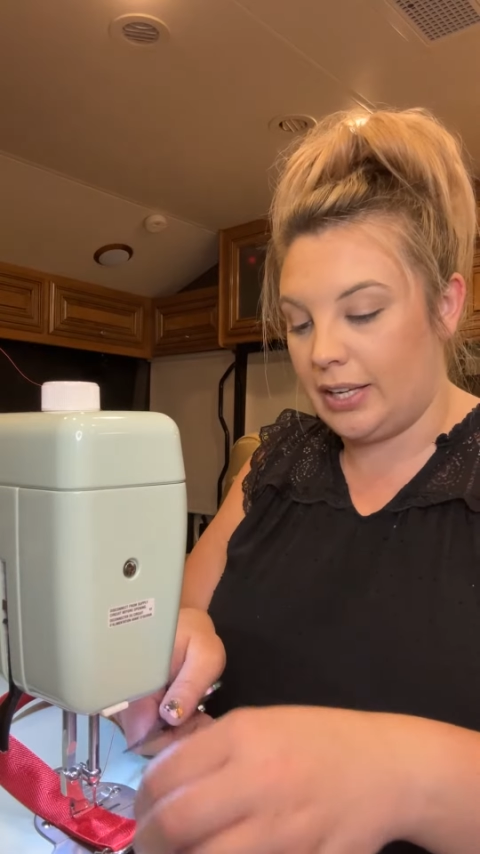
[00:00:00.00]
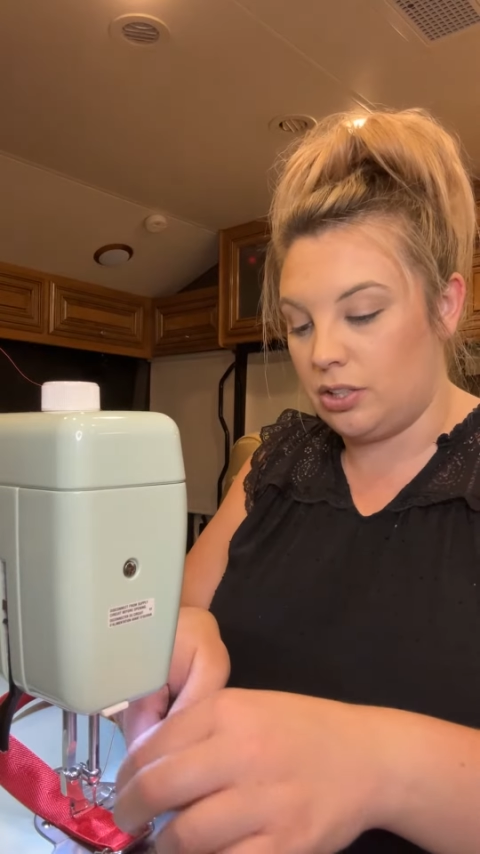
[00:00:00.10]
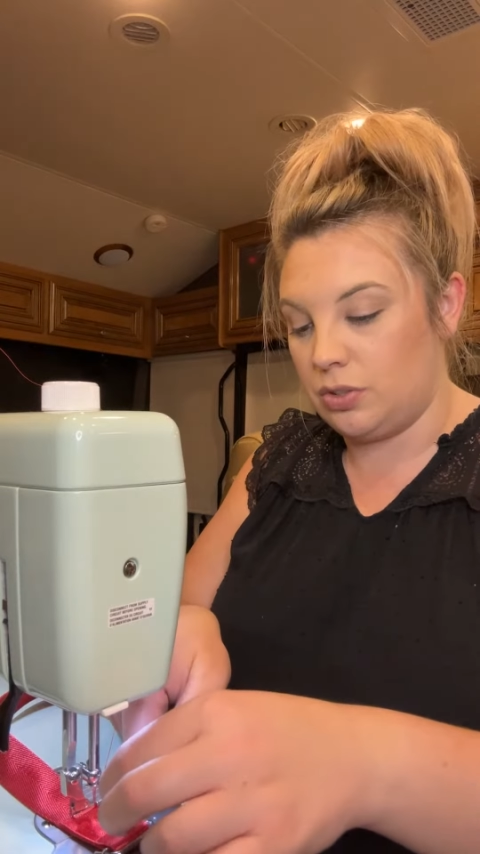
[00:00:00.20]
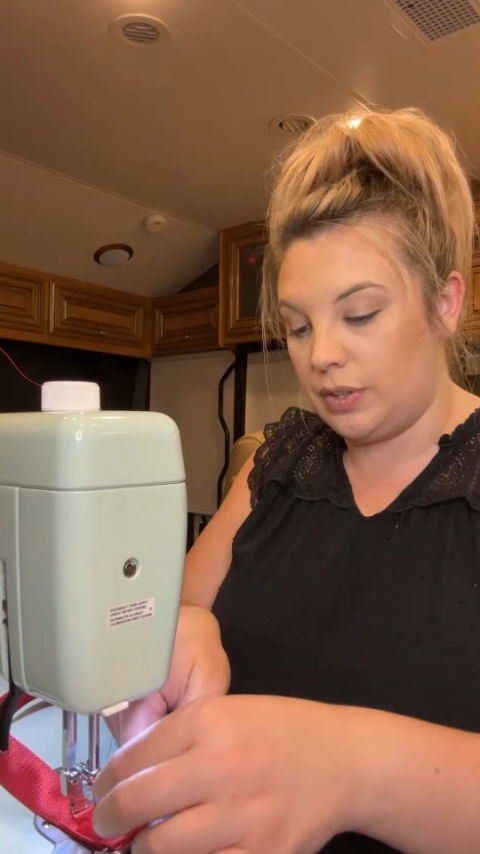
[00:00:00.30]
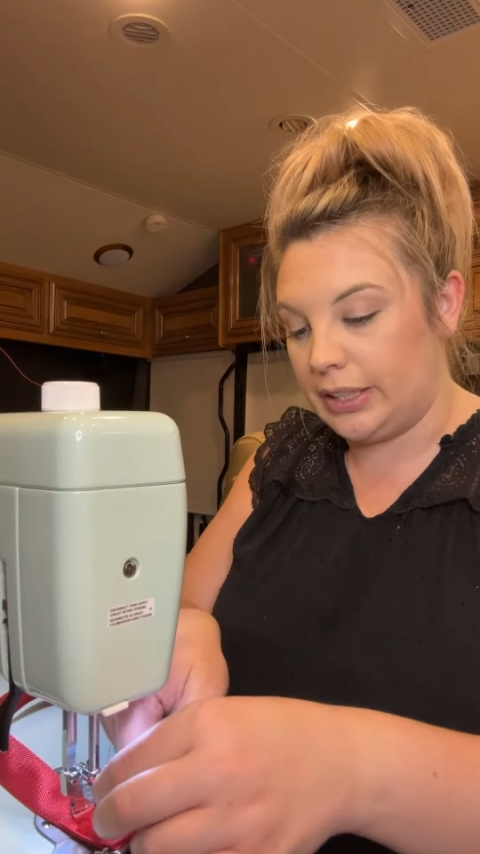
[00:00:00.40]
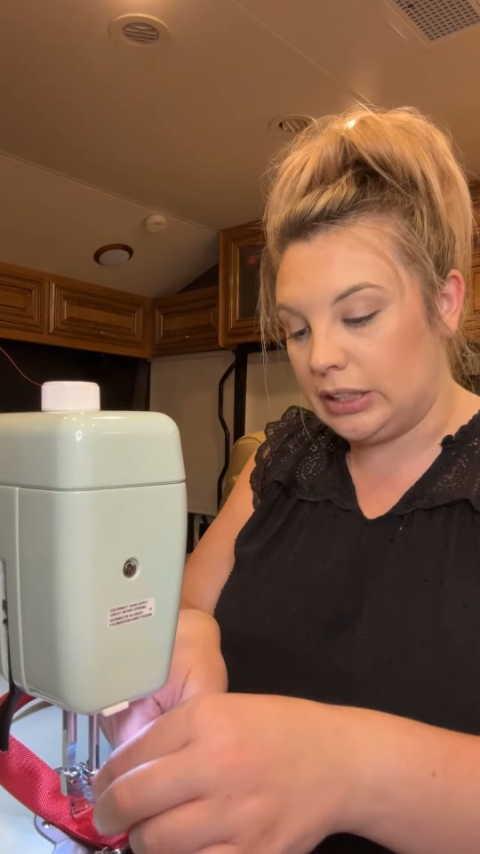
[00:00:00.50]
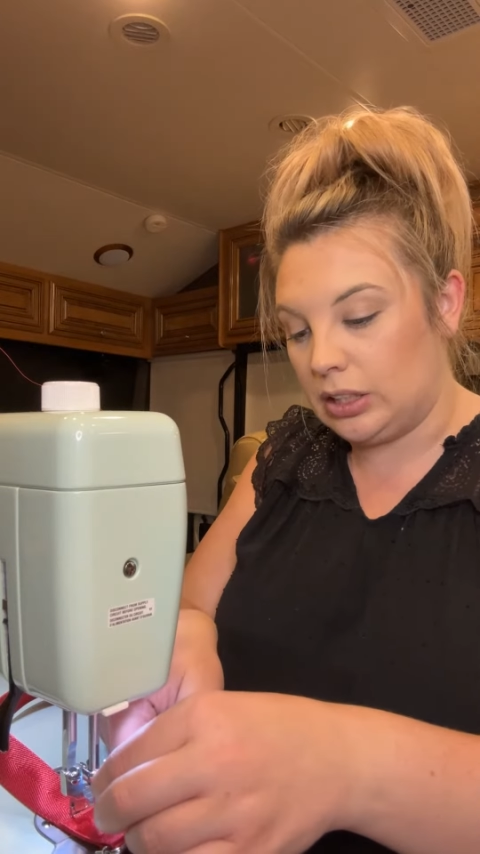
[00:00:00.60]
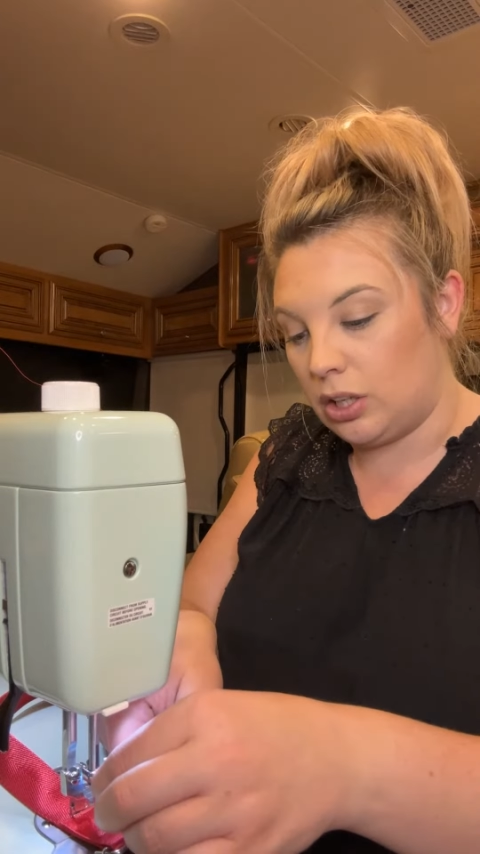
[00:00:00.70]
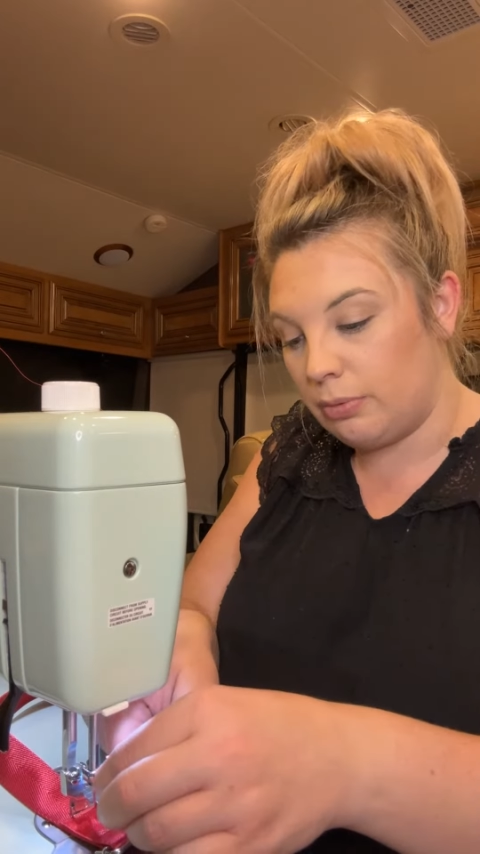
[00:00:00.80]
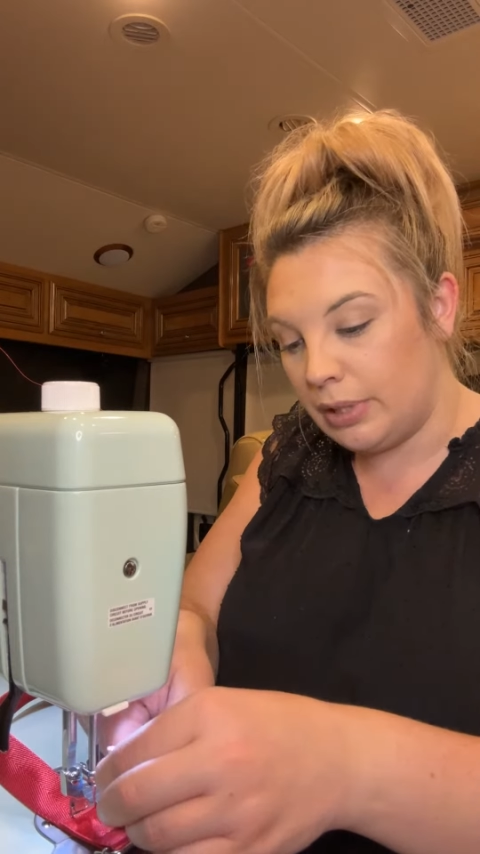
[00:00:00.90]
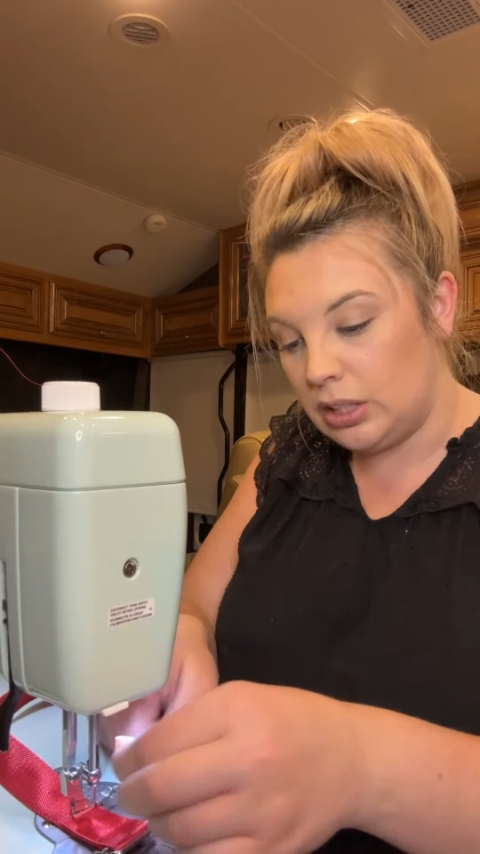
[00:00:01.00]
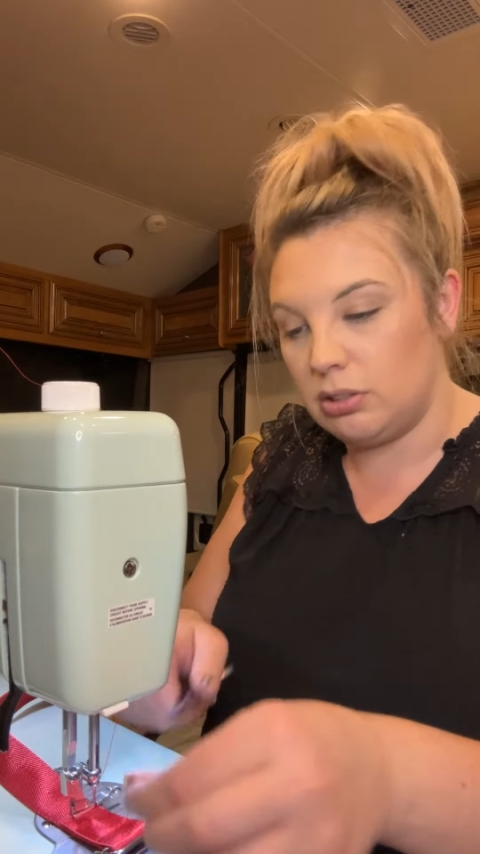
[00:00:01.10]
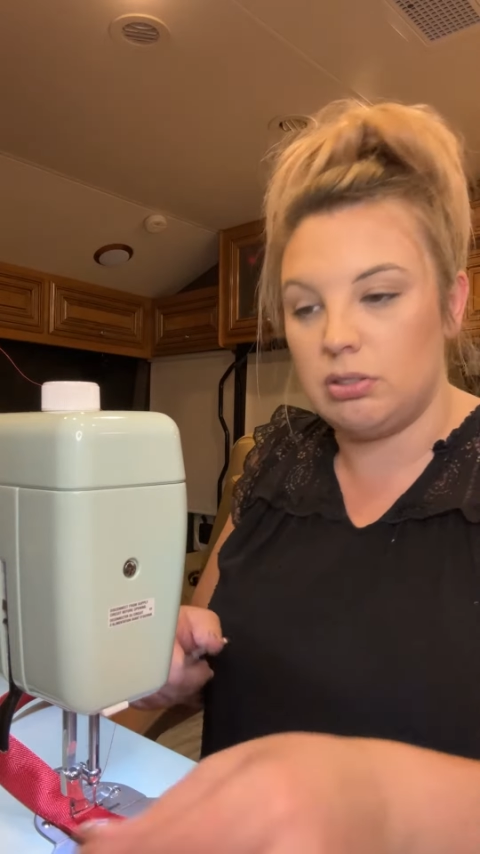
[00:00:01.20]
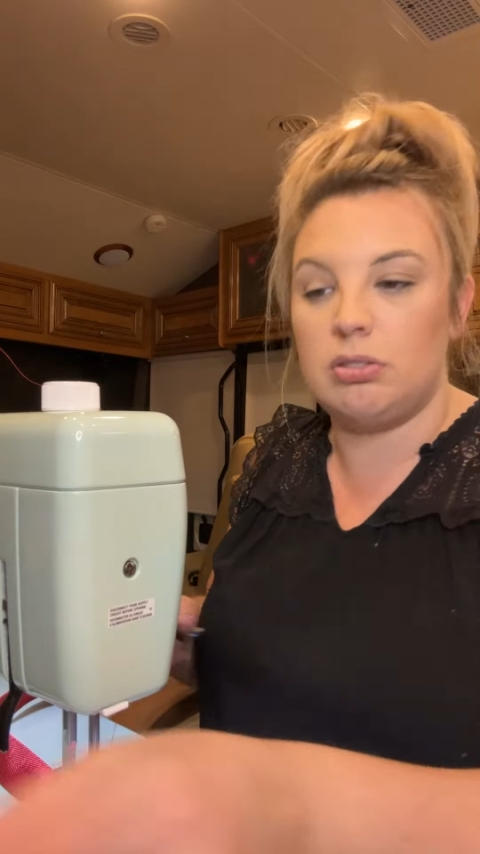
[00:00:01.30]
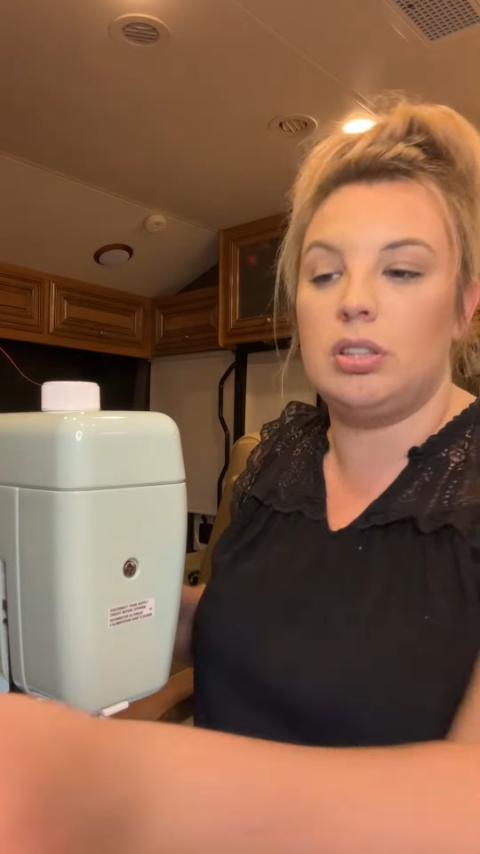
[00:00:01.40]
outside of a
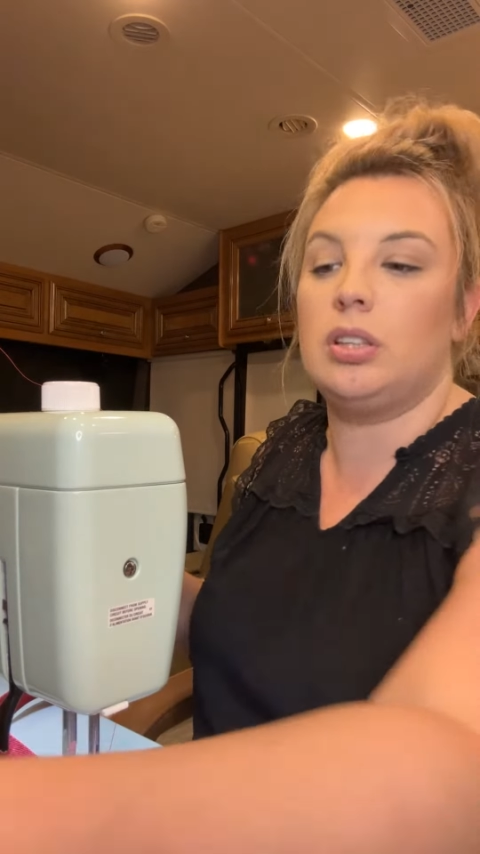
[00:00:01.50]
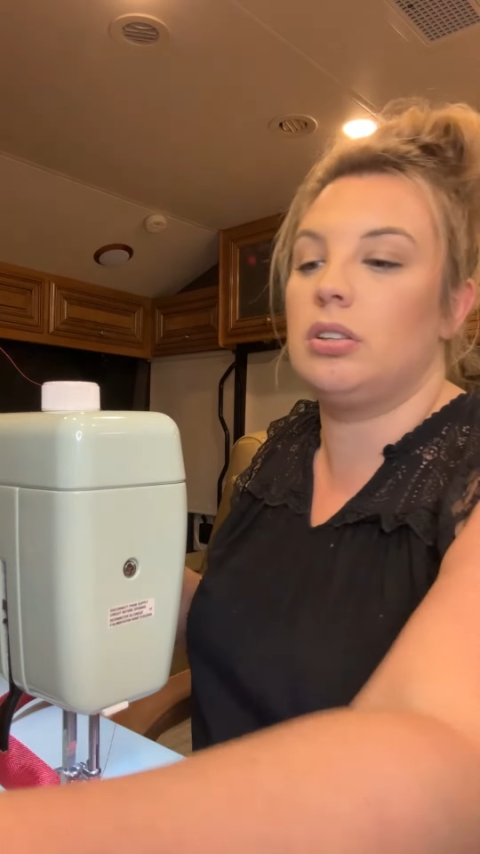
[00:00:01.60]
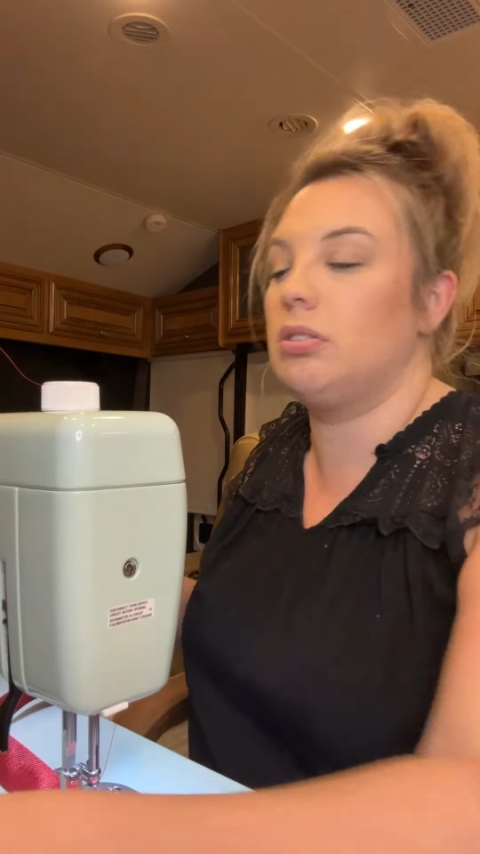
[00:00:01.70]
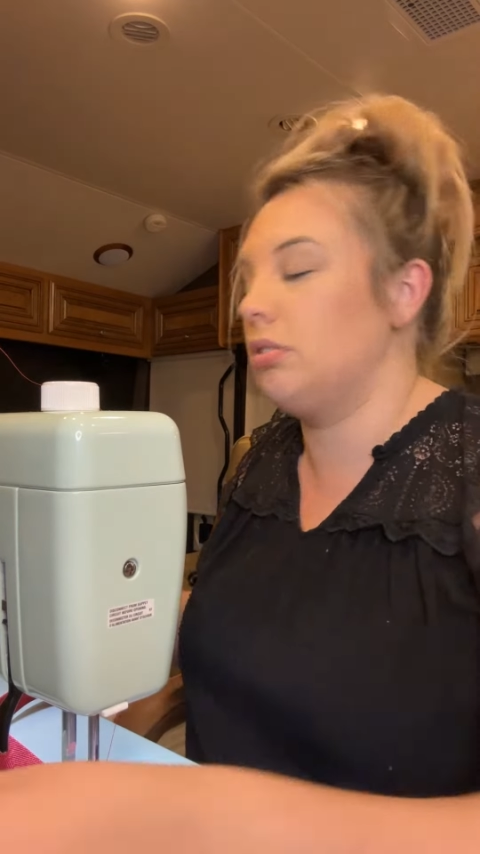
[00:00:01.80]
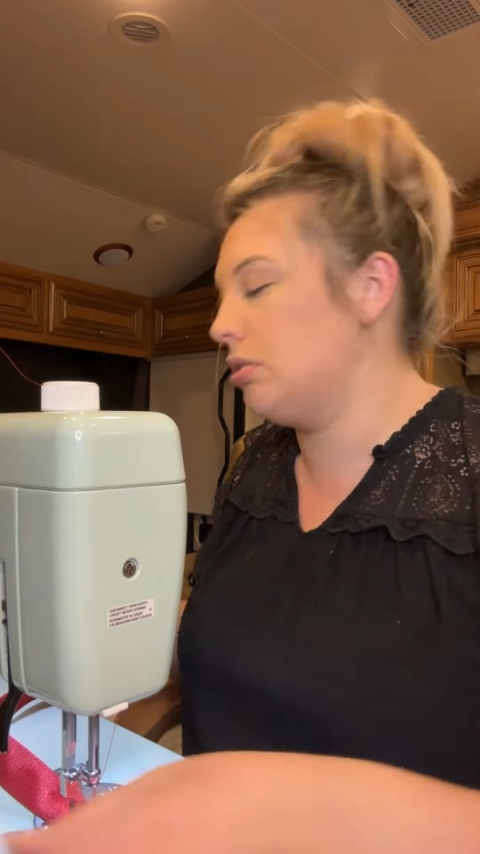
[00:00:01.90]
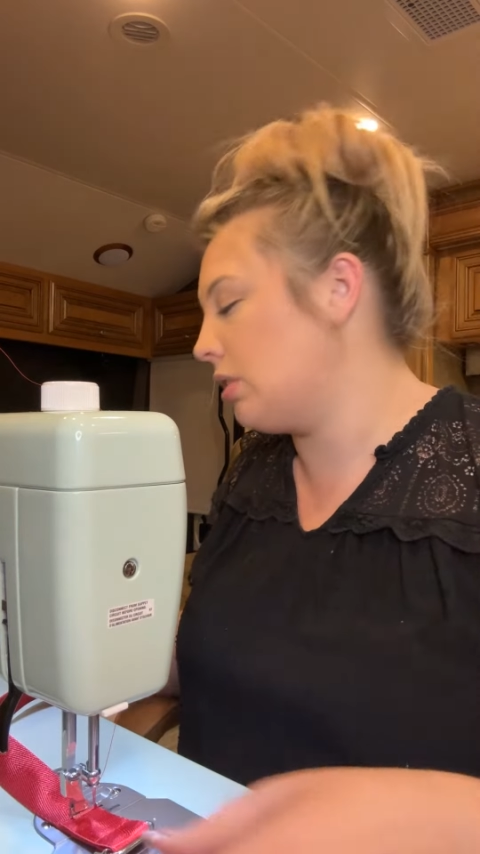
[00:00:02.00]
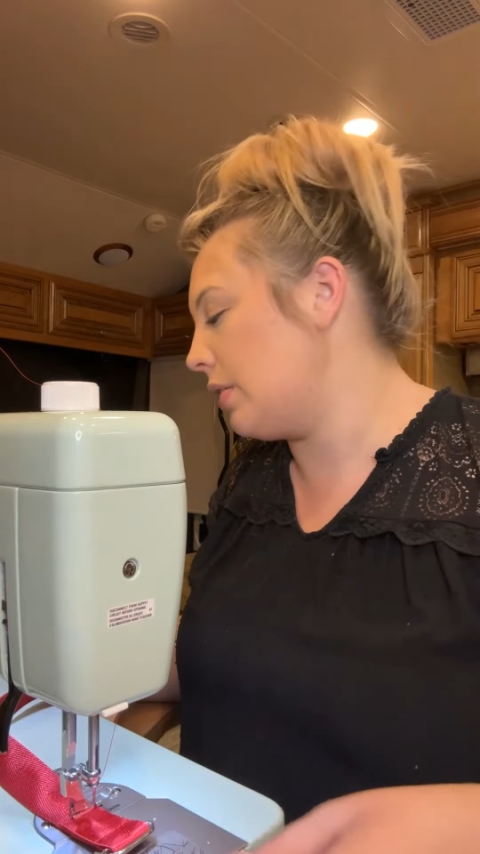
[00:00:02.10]
scarf, it would take me